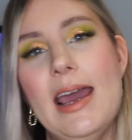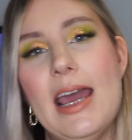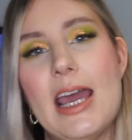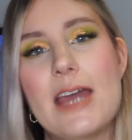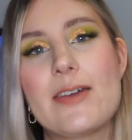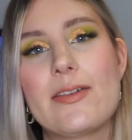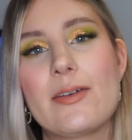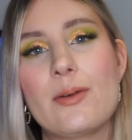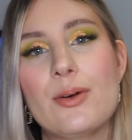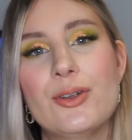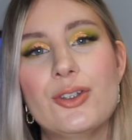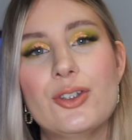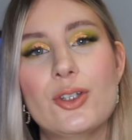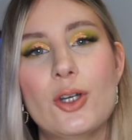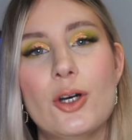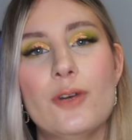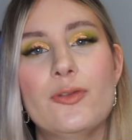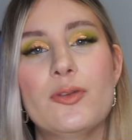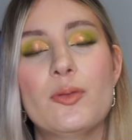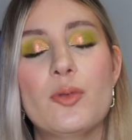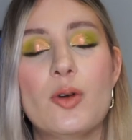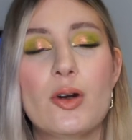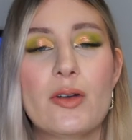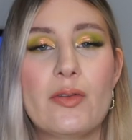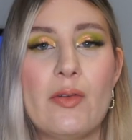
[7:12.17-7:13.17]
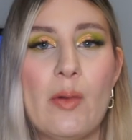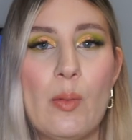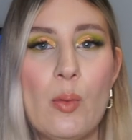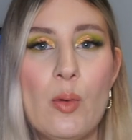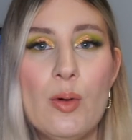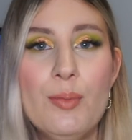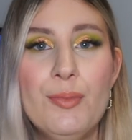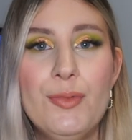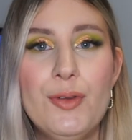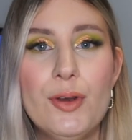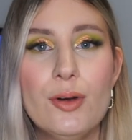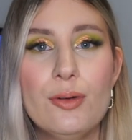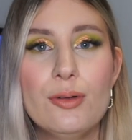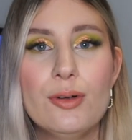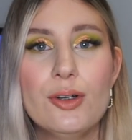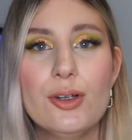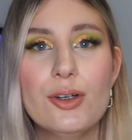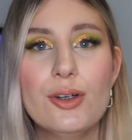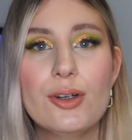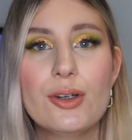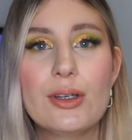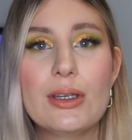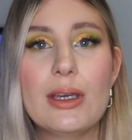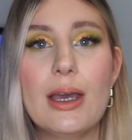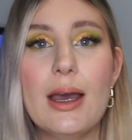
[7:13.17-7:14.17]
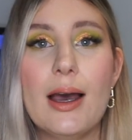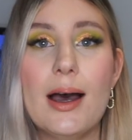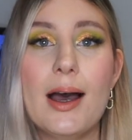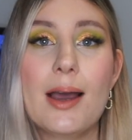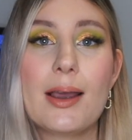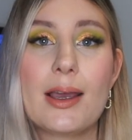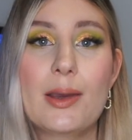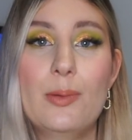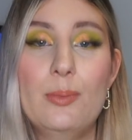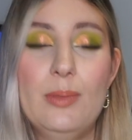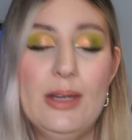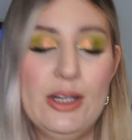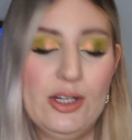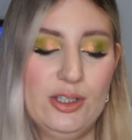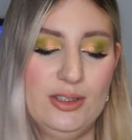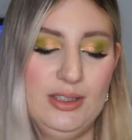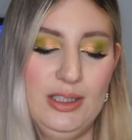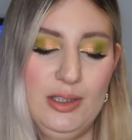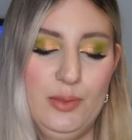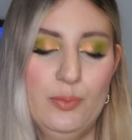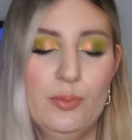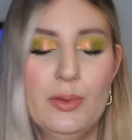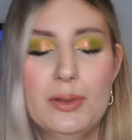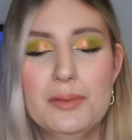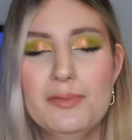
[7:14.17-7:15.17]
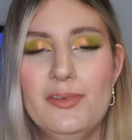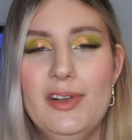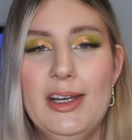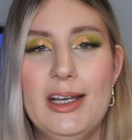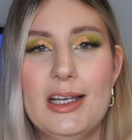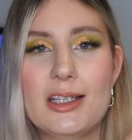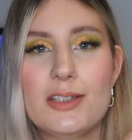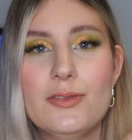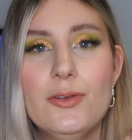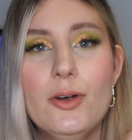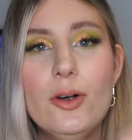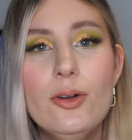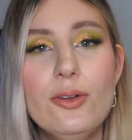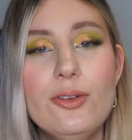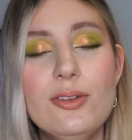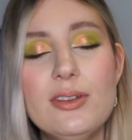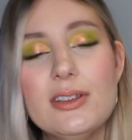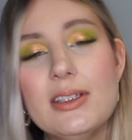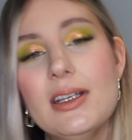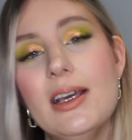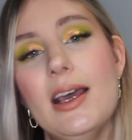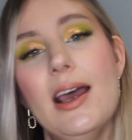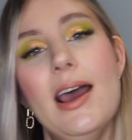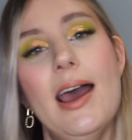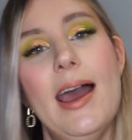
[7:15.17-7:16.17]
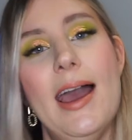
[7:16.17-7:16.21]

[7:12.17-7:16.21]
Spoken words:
If I want to go for more of a warm tone look, I can mix it with Vegas Vault.